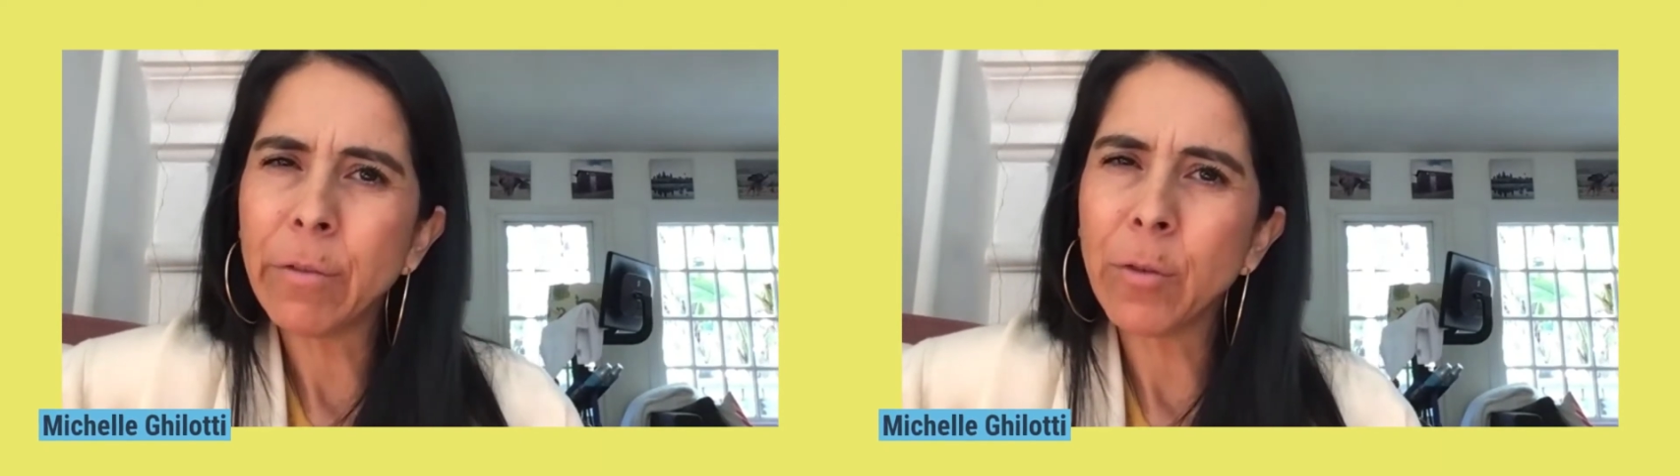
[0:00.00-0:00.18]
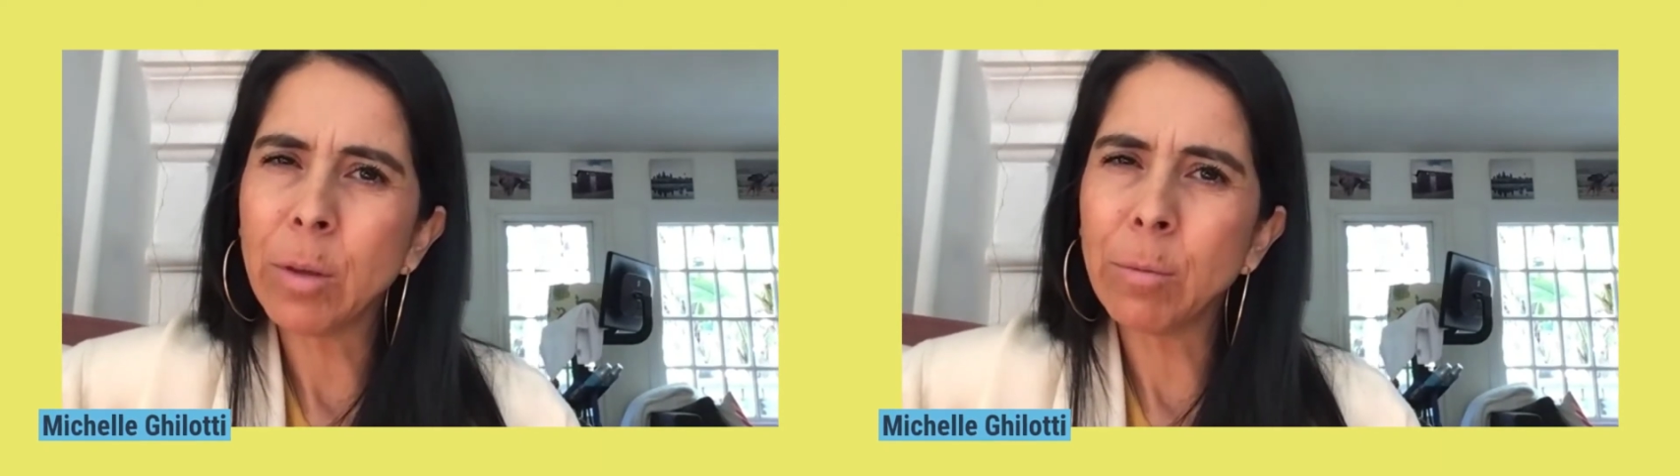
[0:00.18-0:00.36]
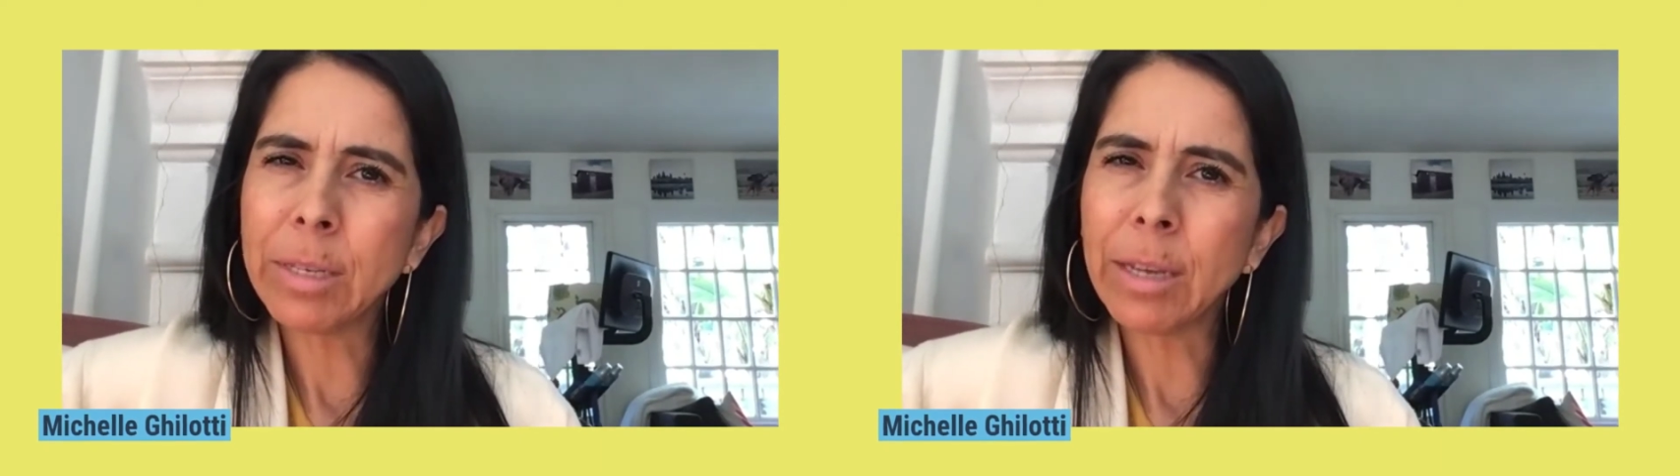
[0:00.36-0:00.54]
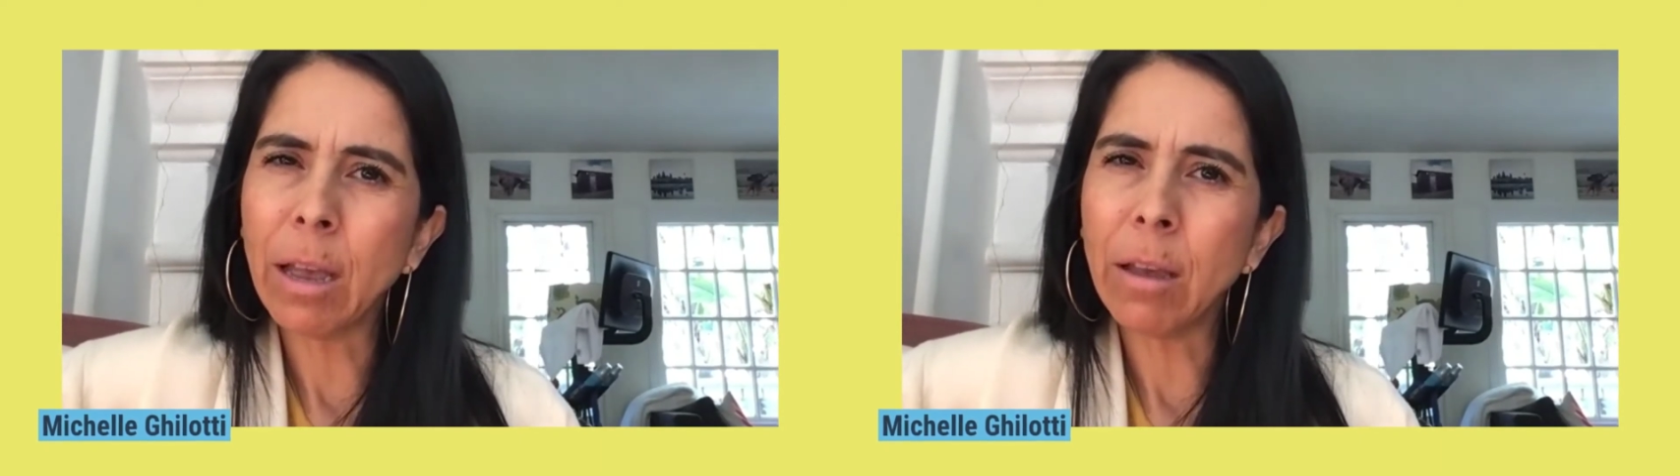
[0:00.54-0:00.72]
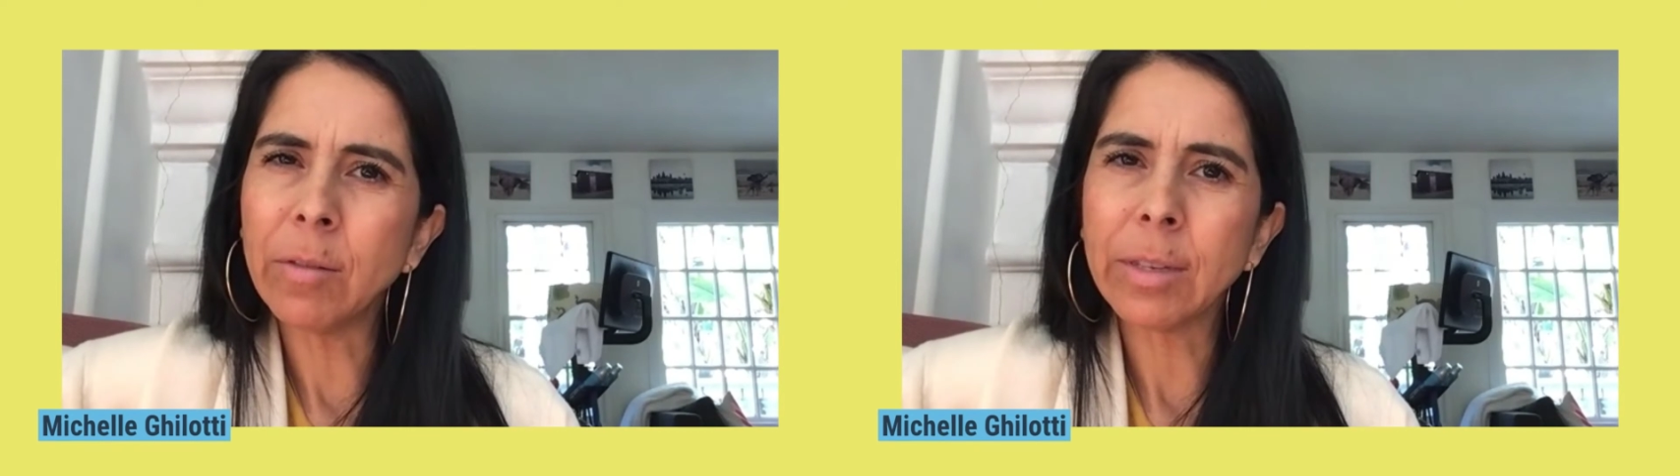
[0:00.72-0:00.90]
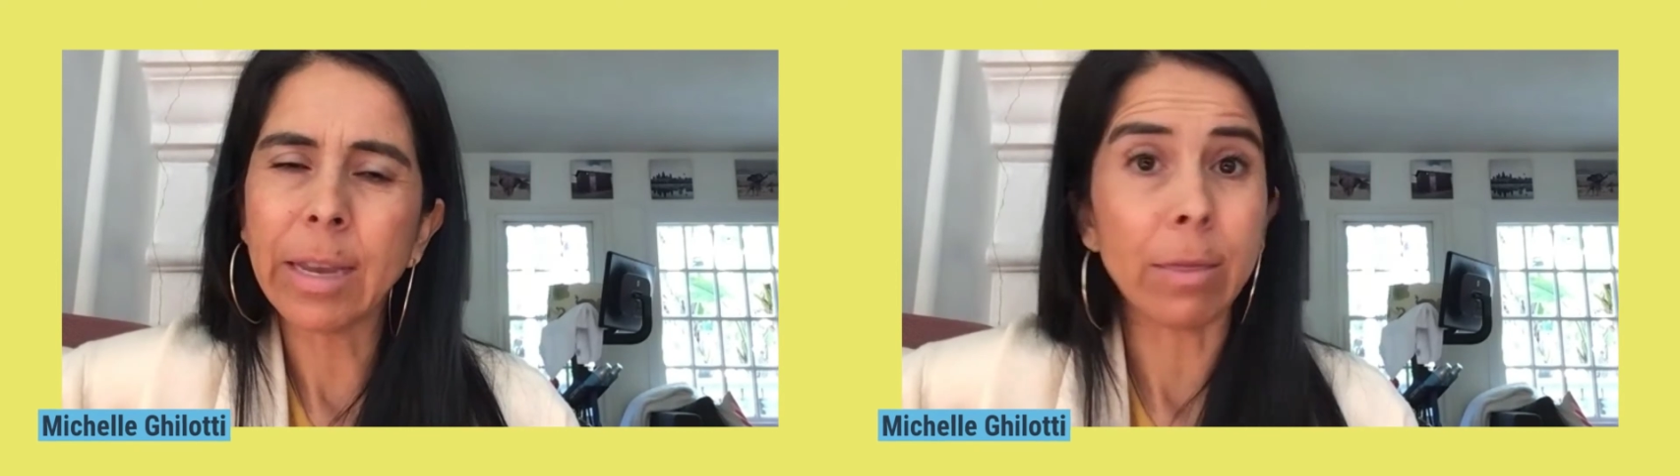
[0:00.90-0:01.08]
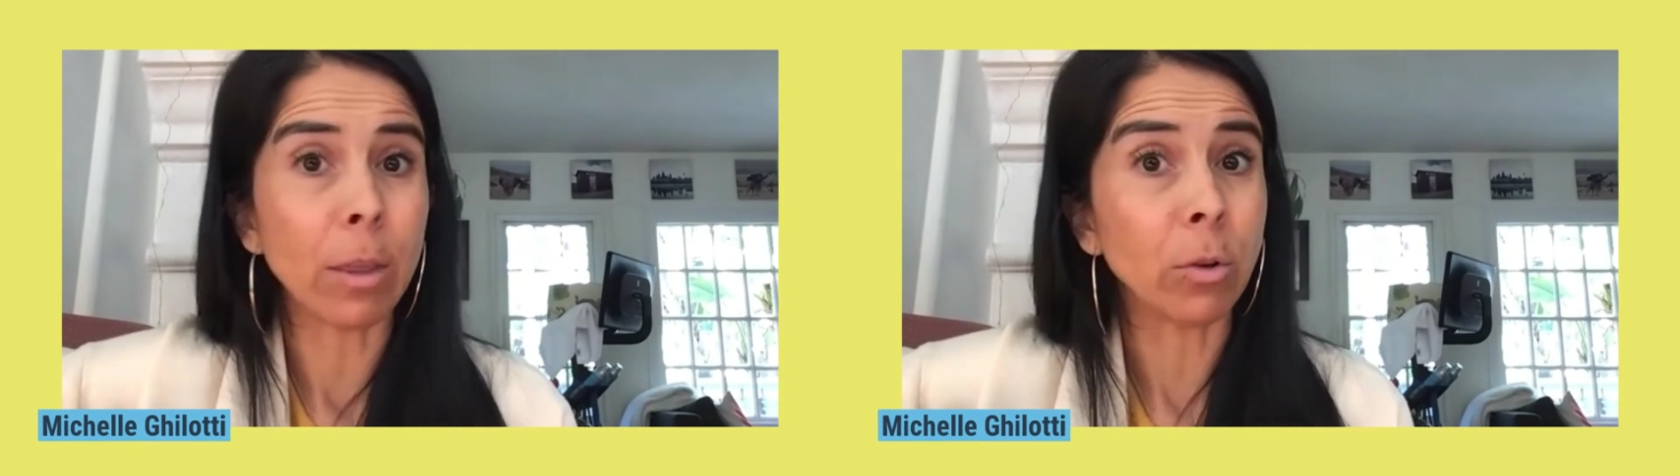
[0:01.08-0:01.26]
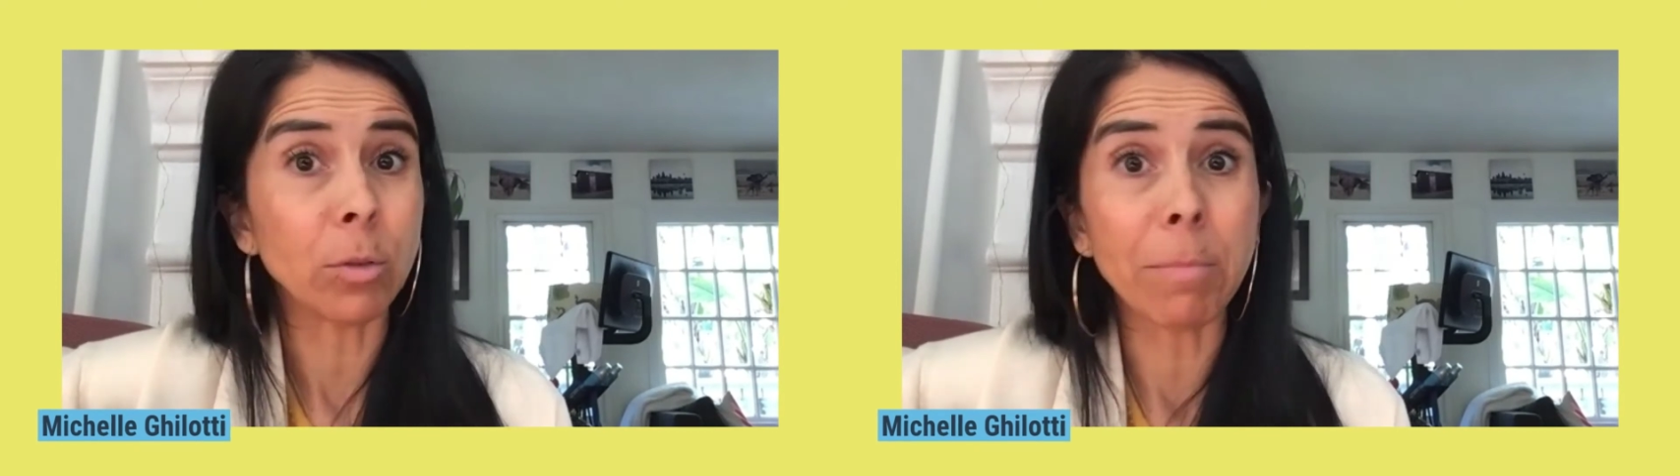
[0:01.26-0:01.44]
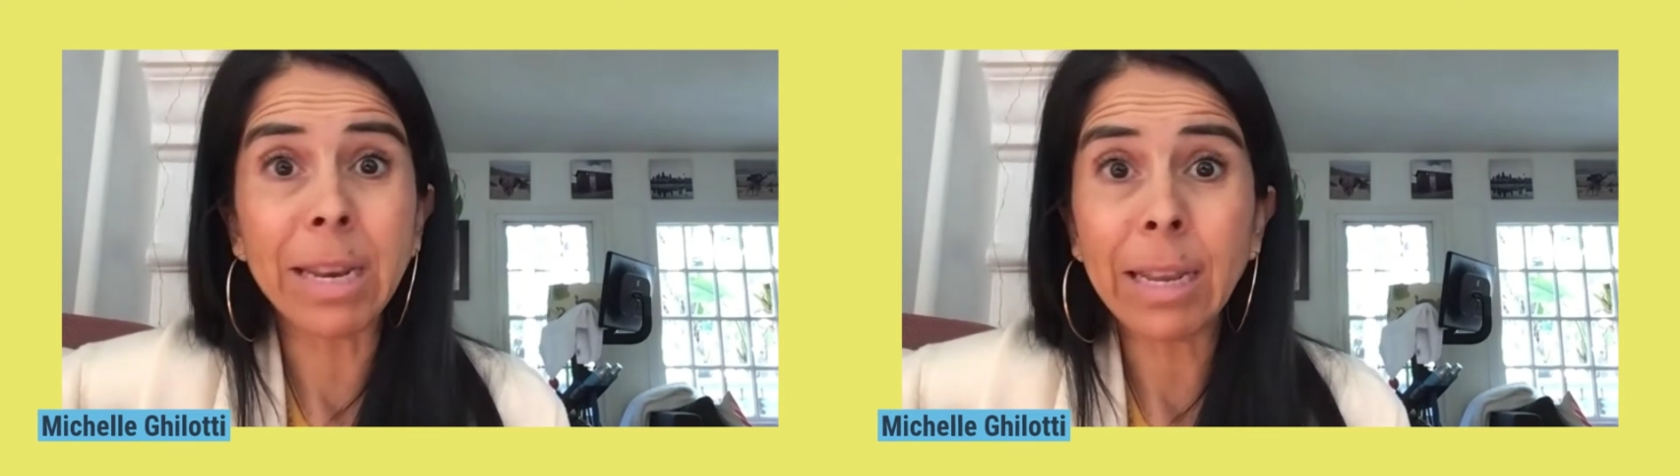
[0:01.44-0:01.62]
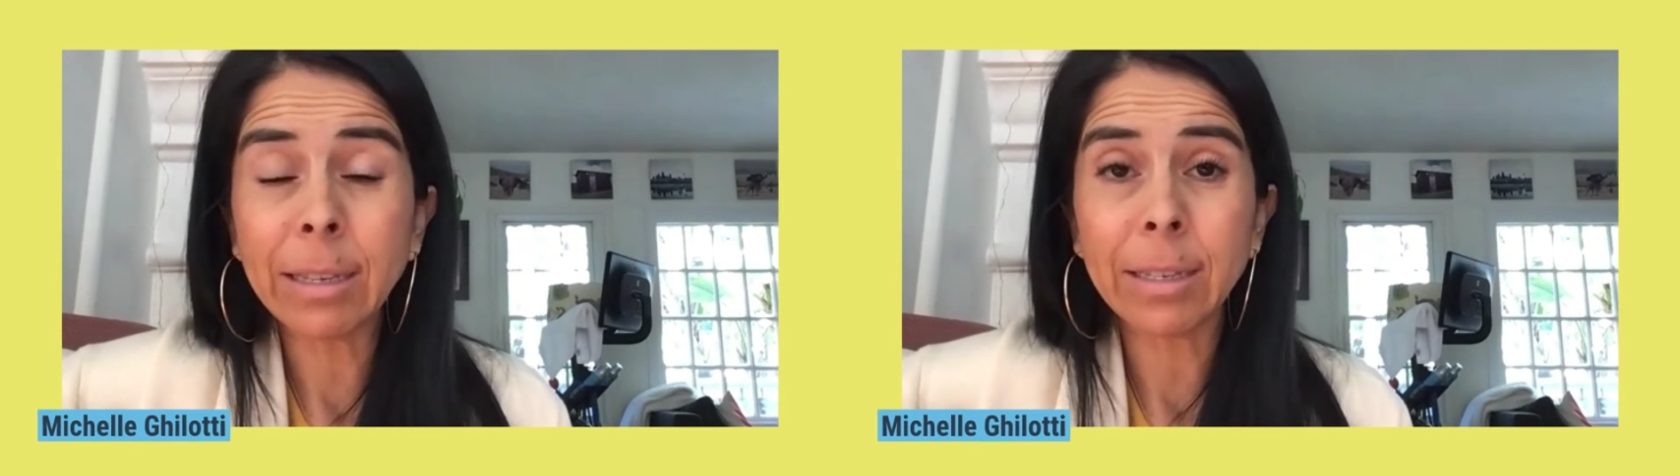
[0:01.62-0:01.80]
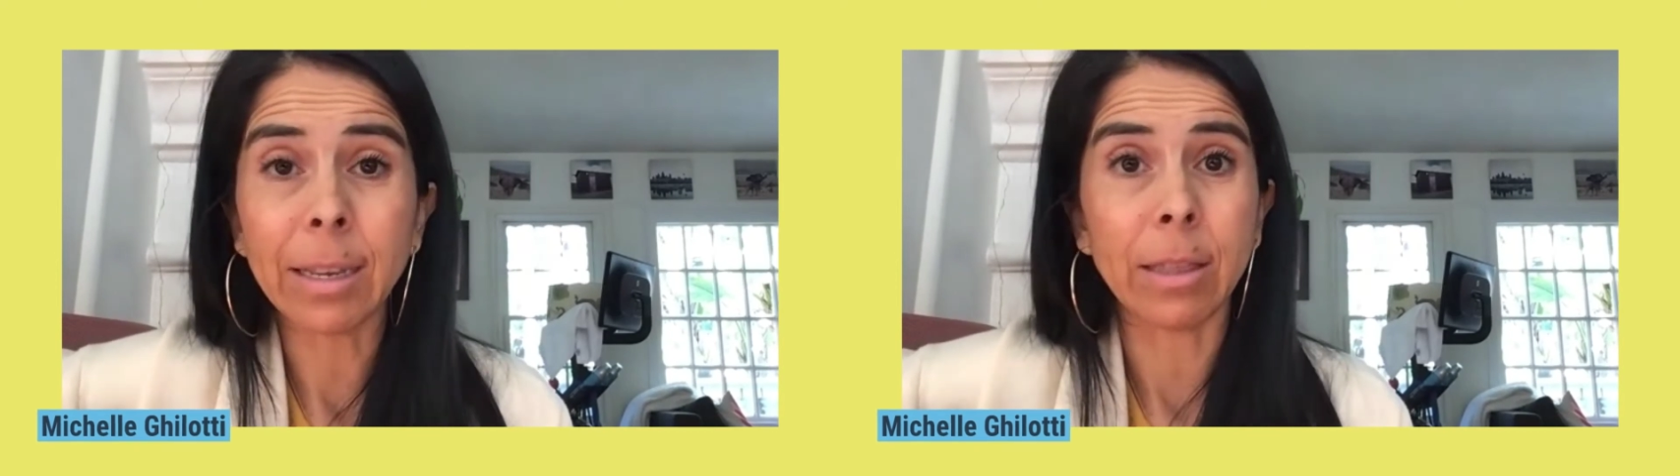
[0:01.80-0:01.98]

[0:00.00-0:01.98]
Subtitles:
for themselves in those minutes,